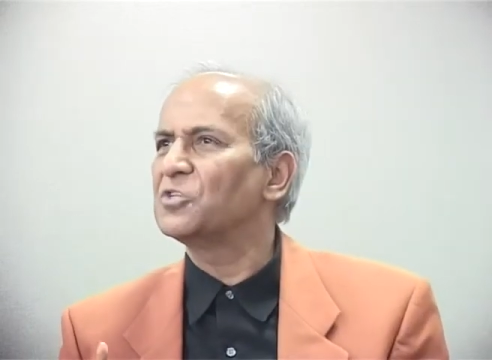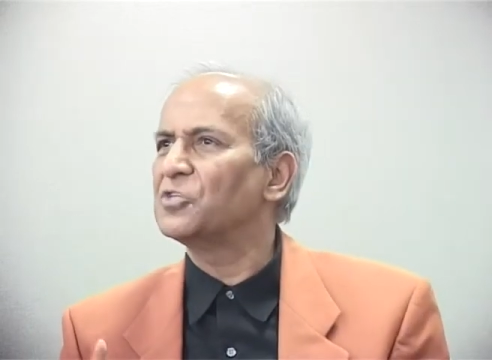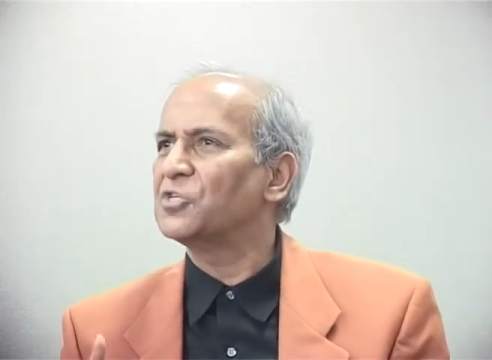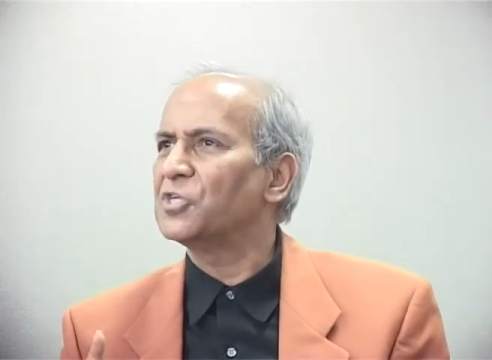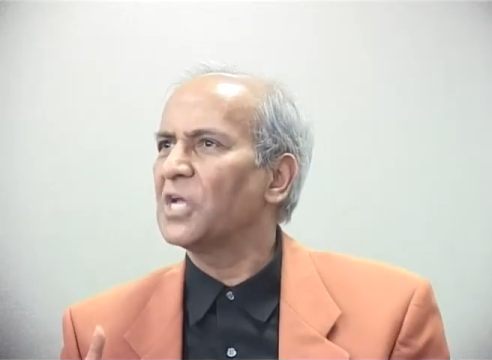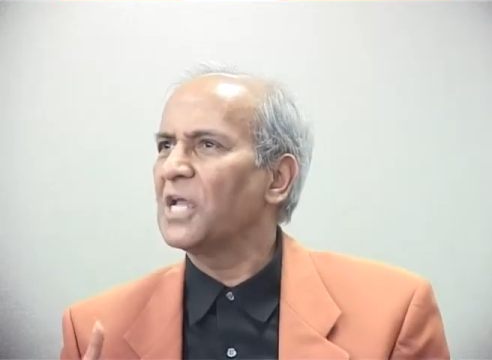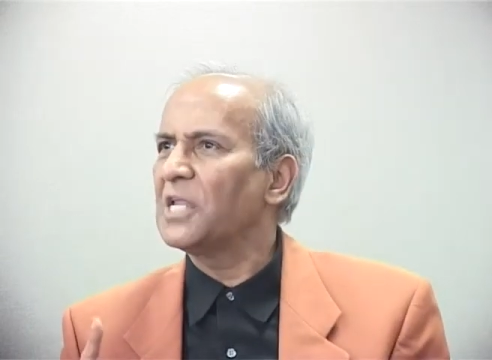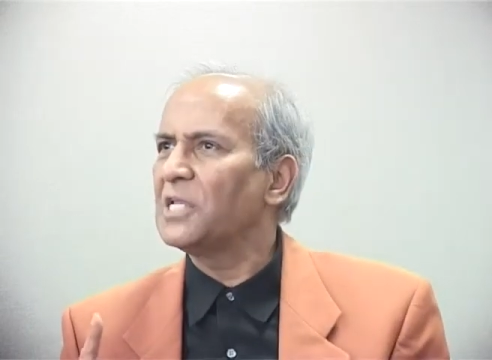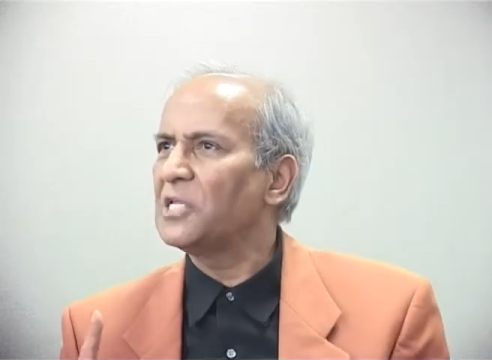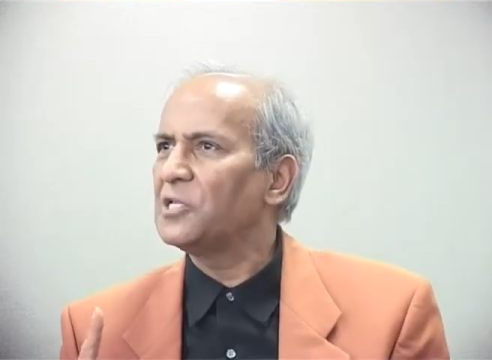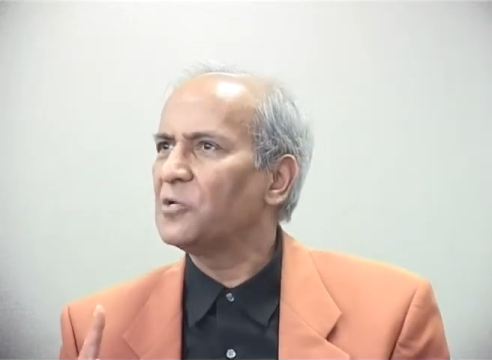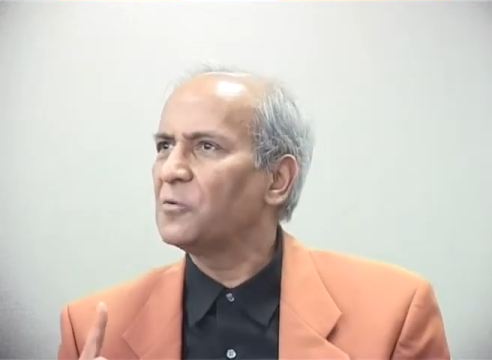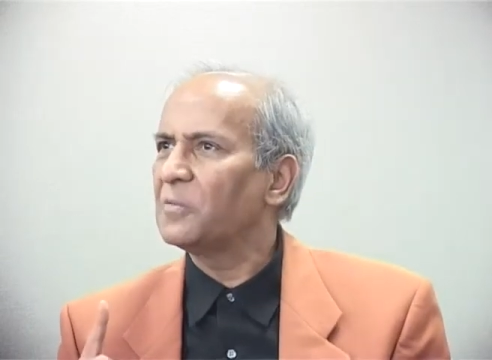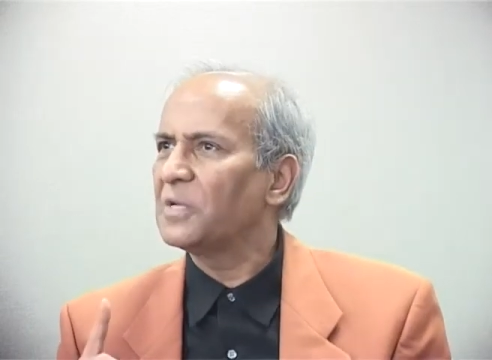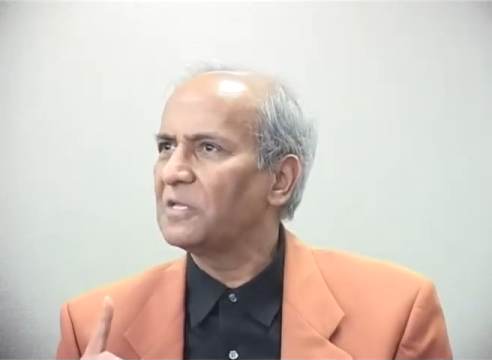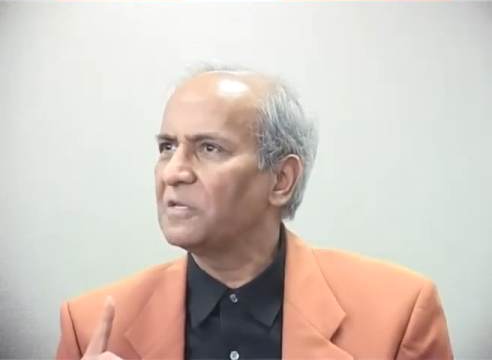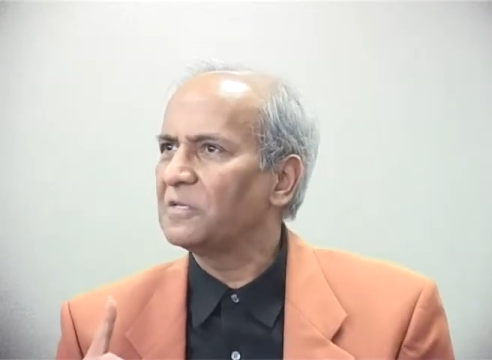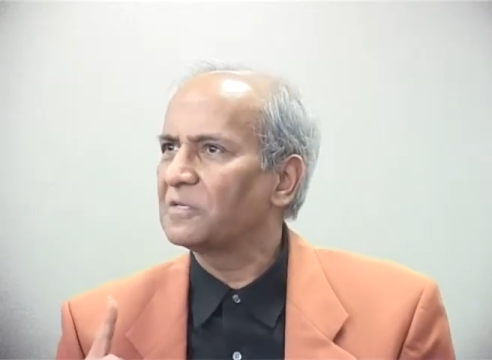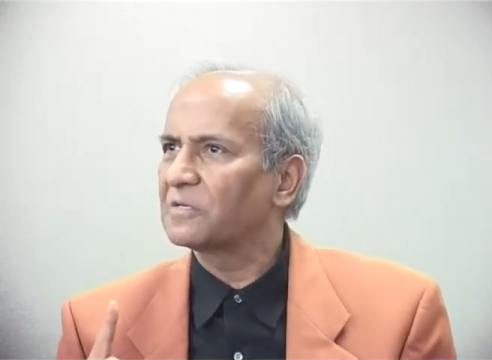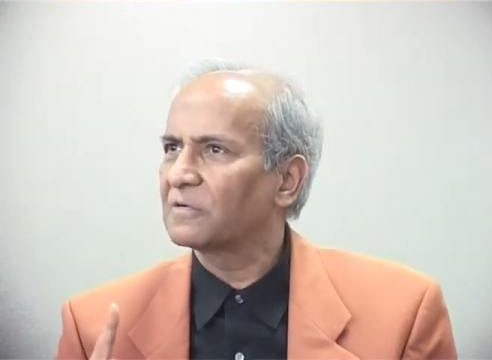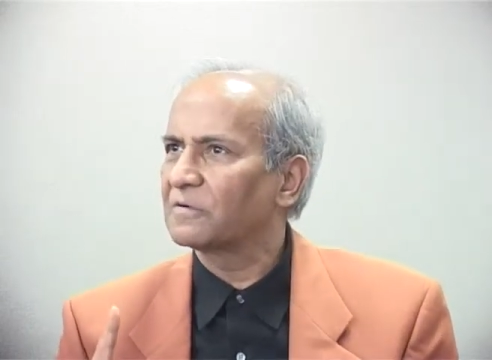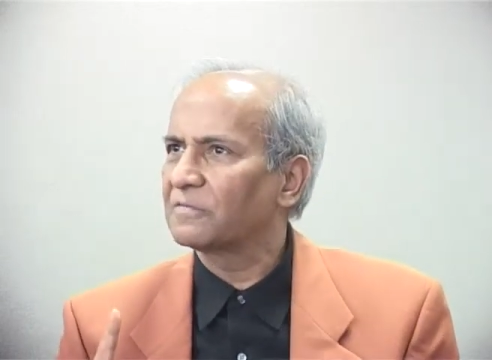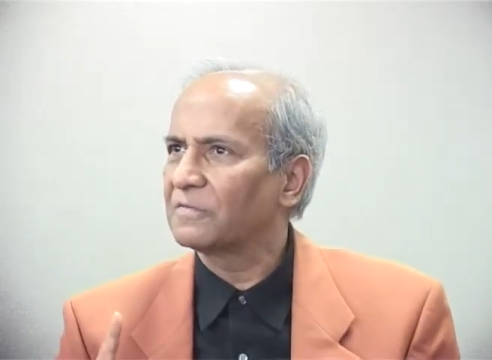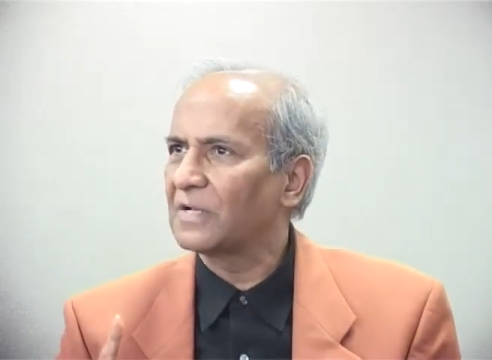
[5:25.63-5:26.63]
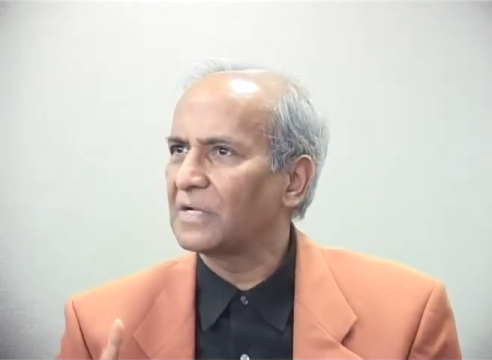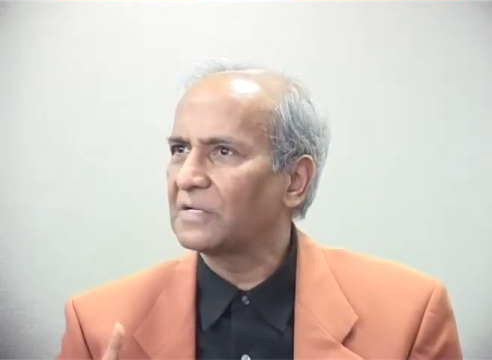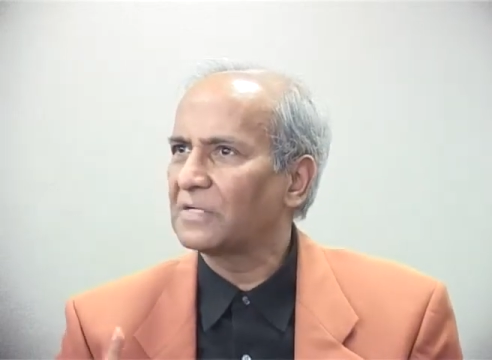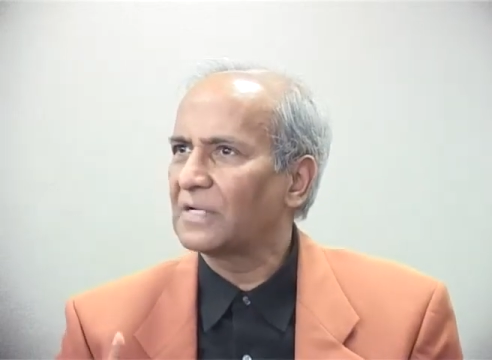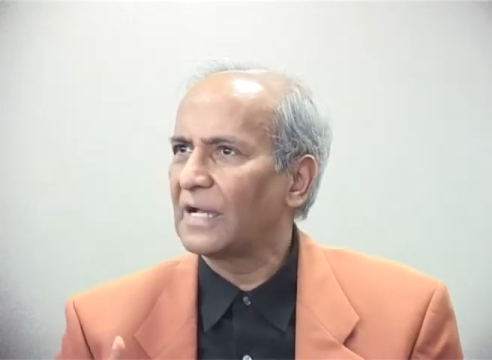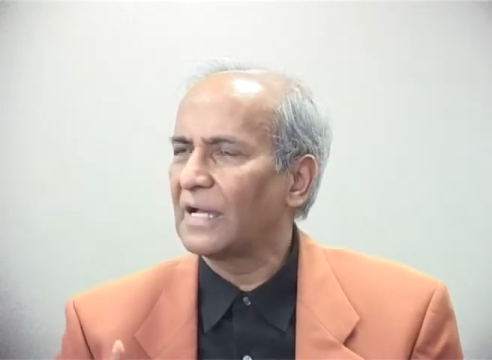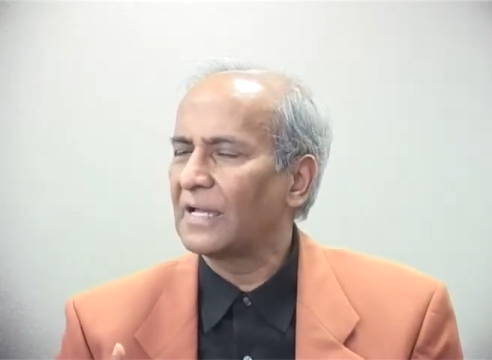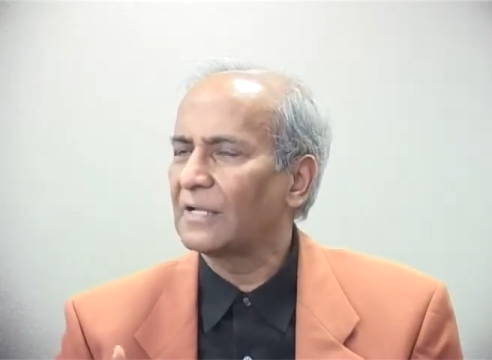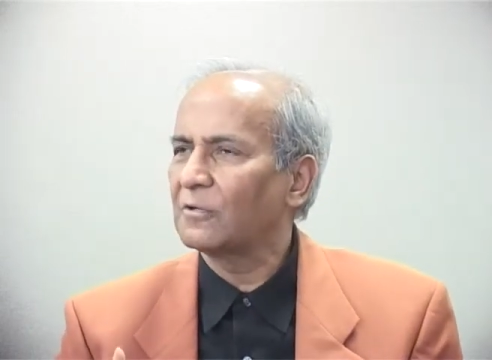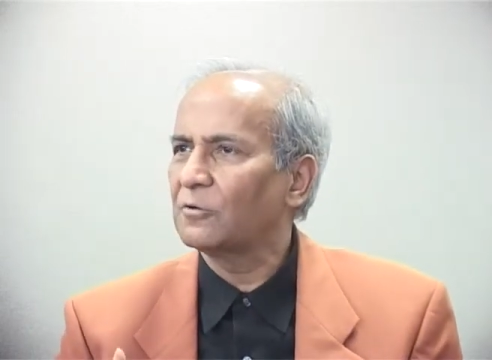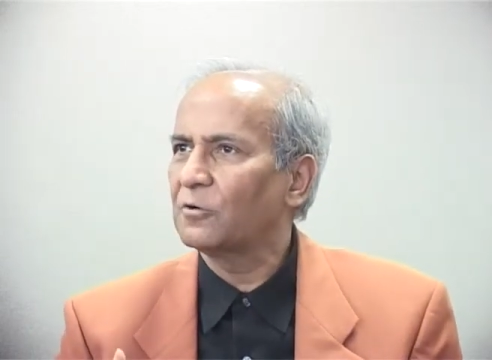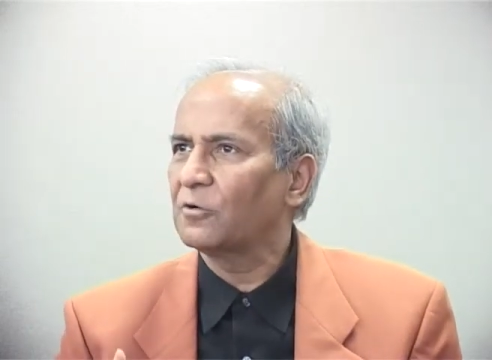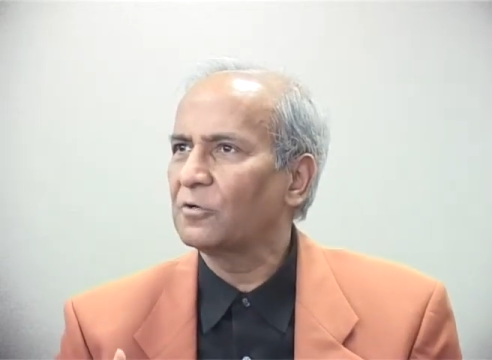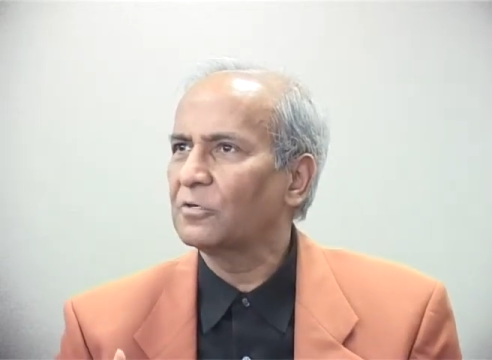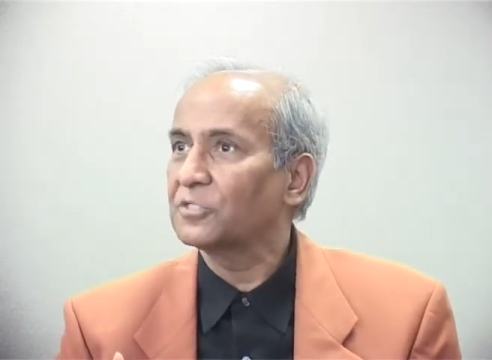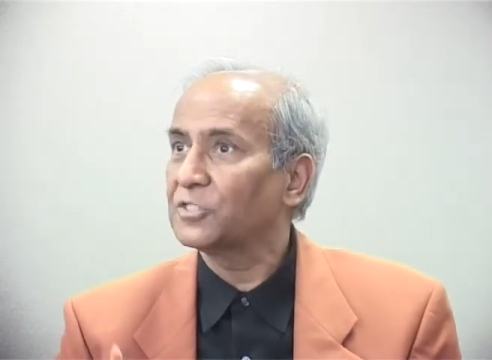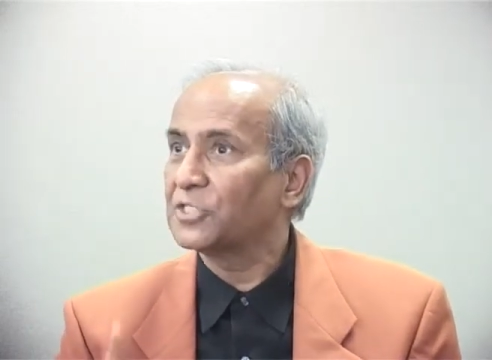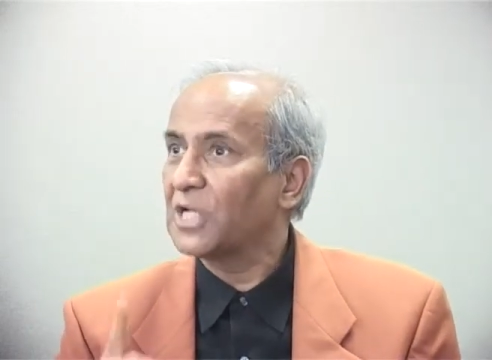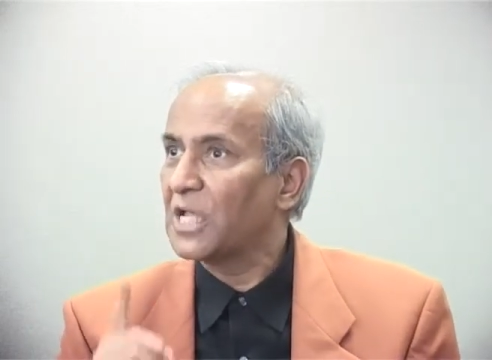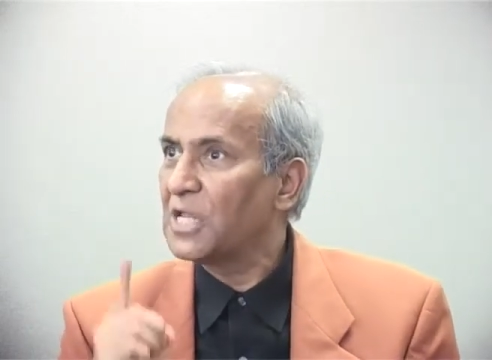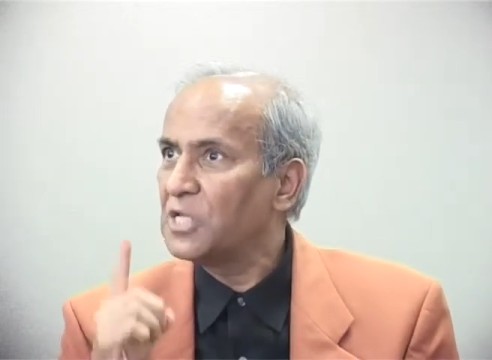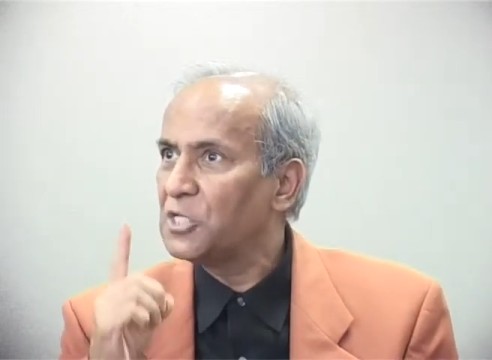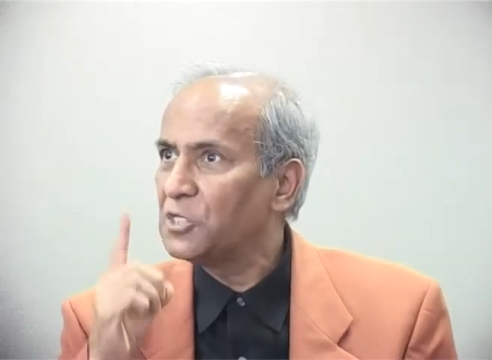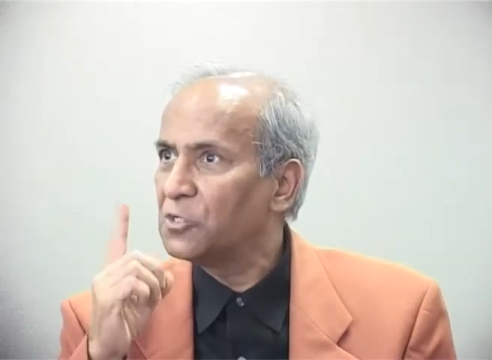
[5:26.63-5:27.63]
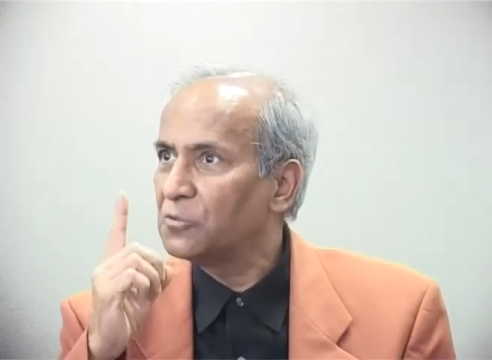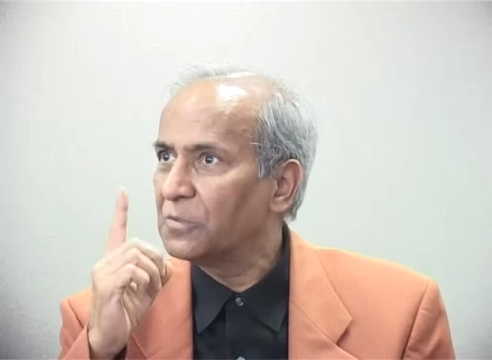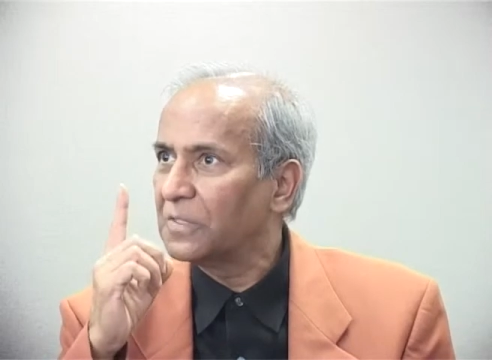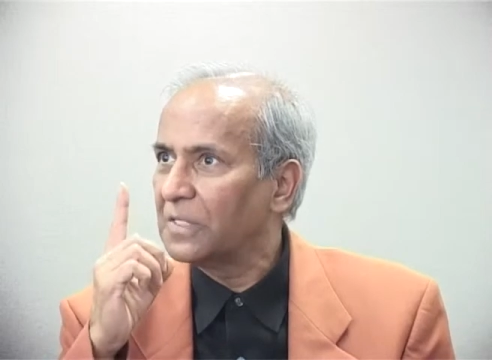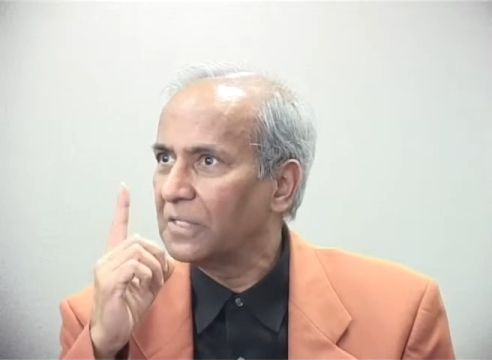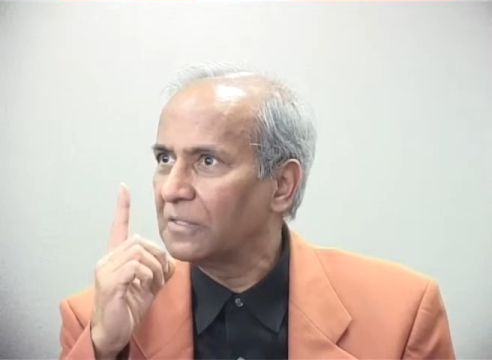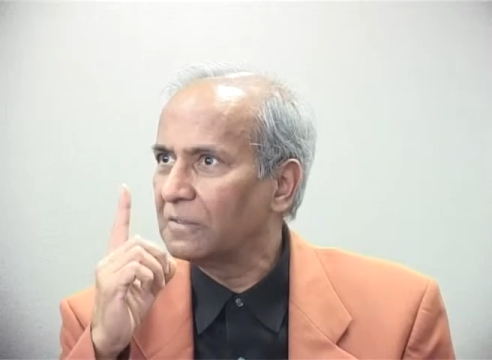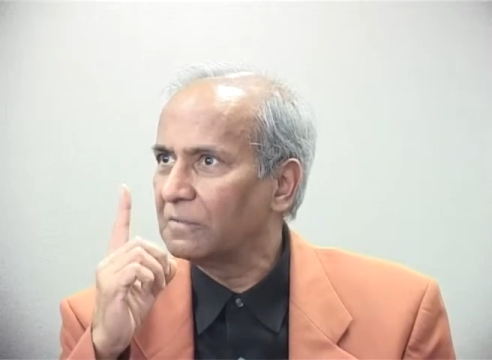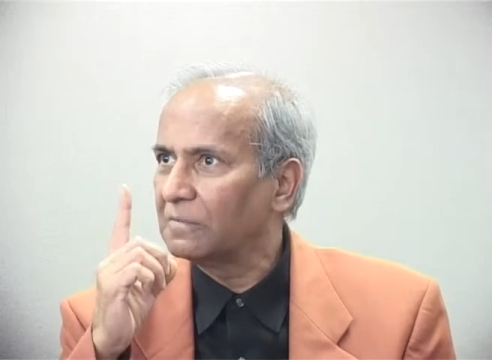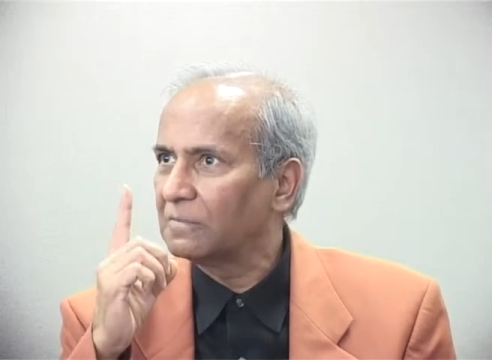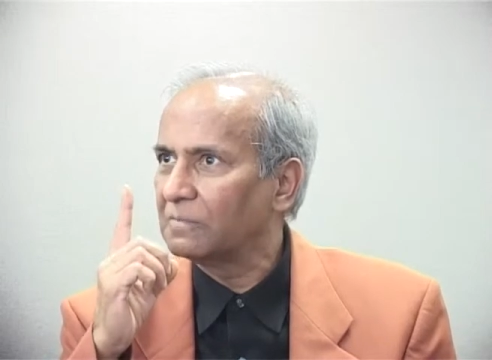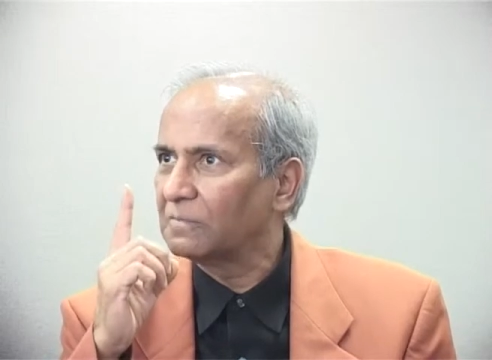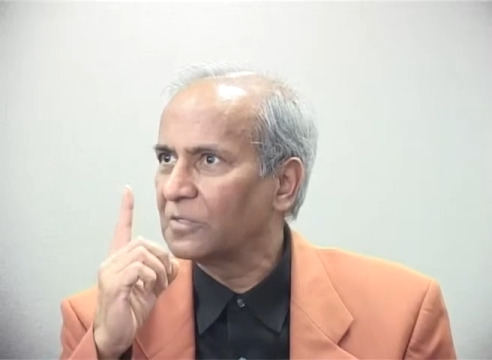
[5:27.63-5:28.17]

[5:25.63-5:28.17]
genuine interfaith dialogue, genuine,